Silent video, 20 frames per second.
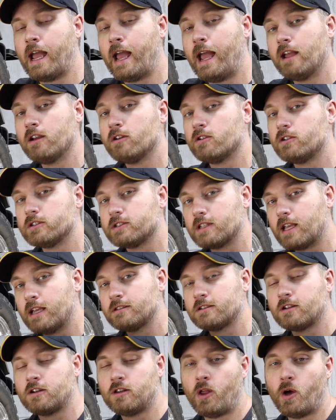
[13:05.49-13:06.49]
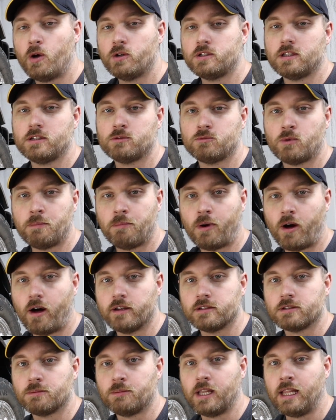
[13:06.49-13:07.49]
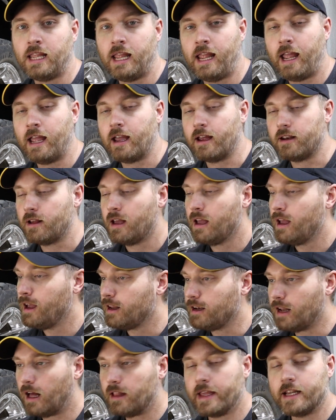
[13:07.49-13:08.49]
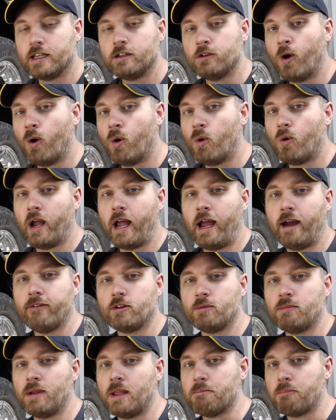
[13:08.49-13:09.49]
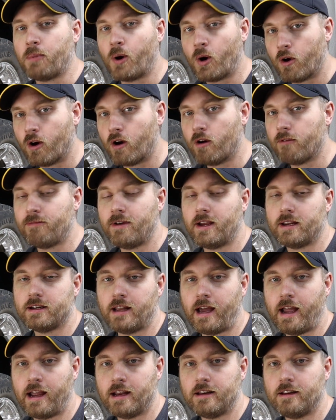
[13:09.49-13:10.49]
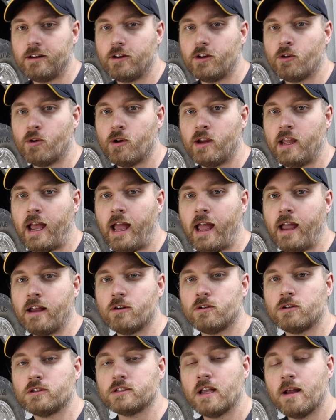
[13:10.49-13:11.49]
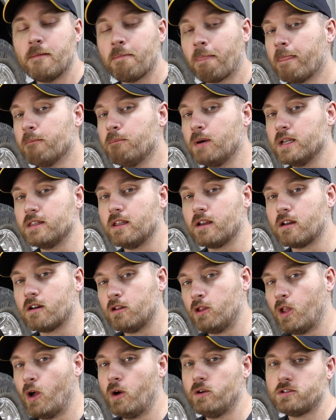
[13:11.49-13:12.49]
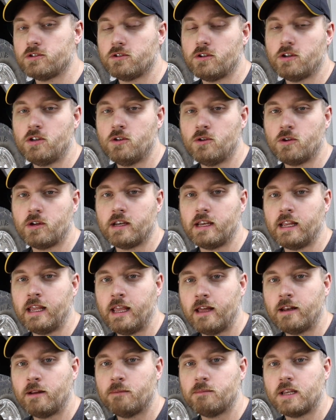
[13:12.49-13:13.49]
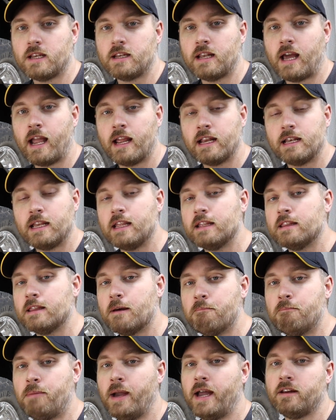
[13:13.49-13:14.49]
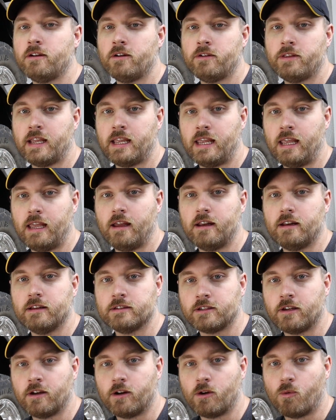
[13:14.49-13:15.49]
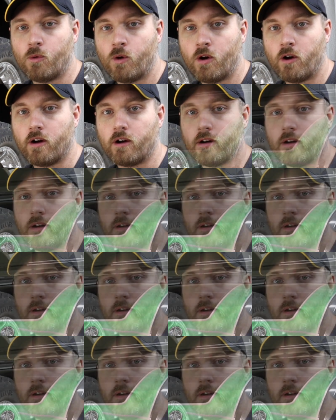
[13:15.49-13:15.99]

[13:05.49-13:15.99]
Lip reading: angles as close as we possibly can. Now, they don't have to be perfect 90-degree angles, but the closer you can get them to 90, the better the kit is going to work.